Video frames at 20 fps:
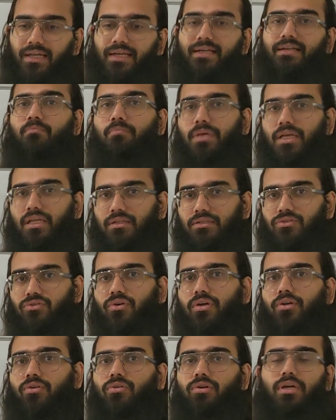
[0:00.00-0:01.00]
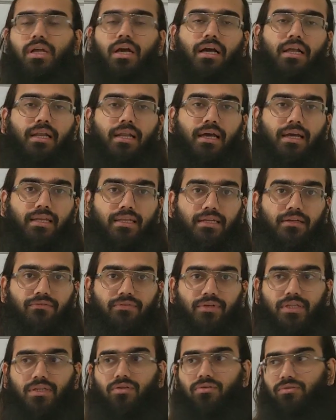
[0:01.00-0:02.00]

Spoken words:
It means you are not aligning with